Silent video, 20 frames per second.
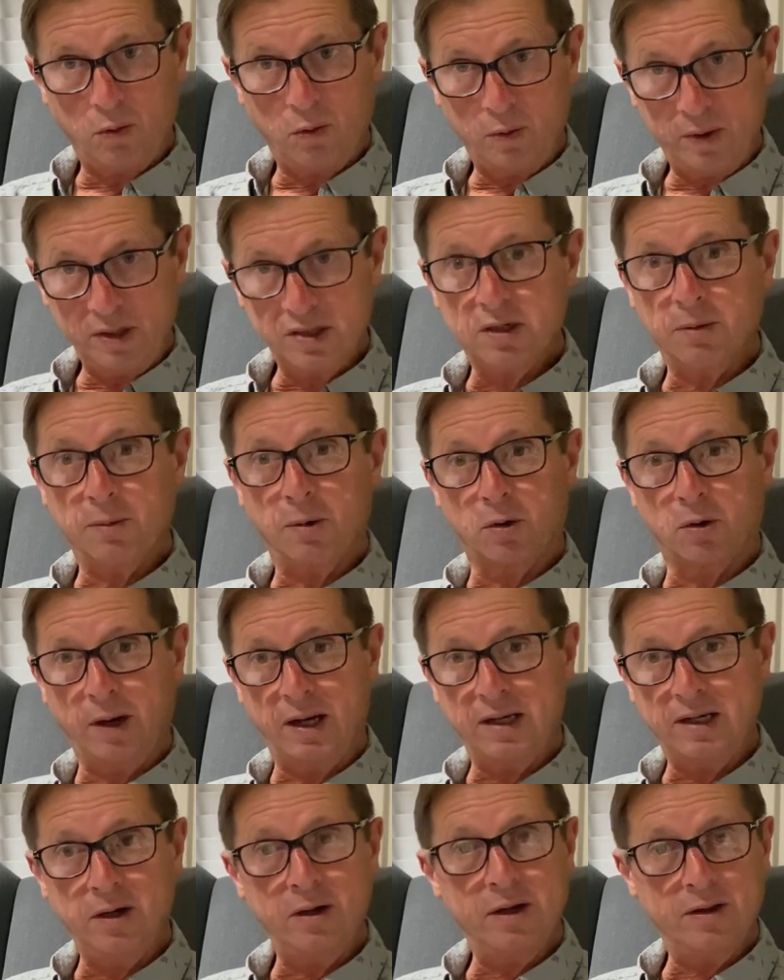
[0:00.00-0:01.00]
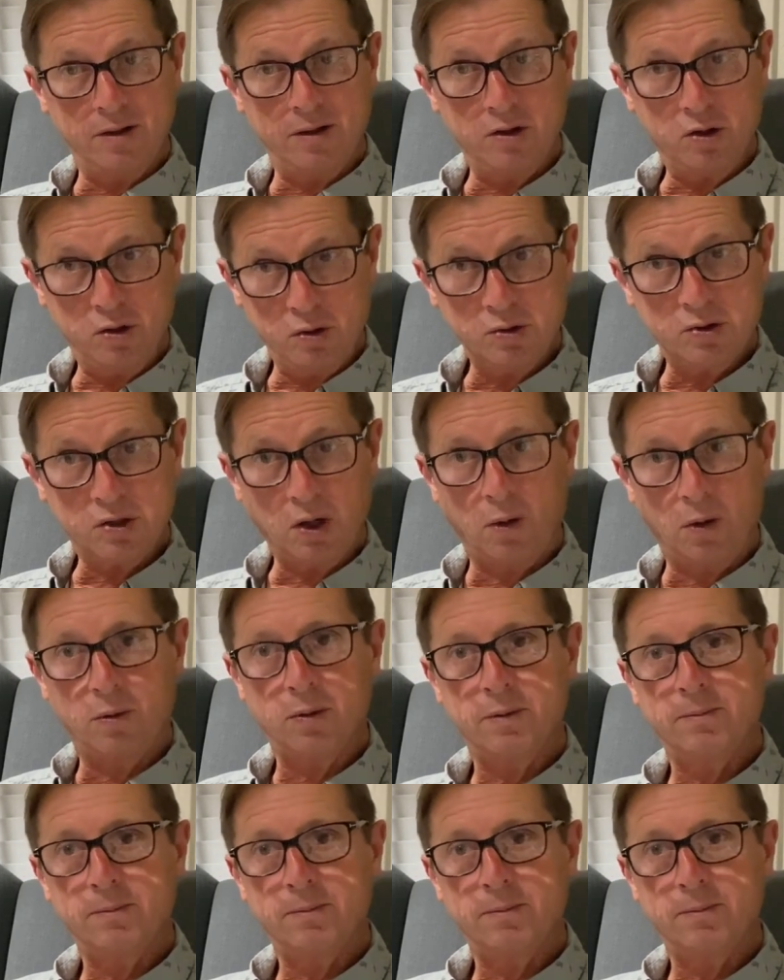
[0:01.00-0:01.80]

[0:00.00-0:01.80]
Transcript: reasonable criteria, then do so.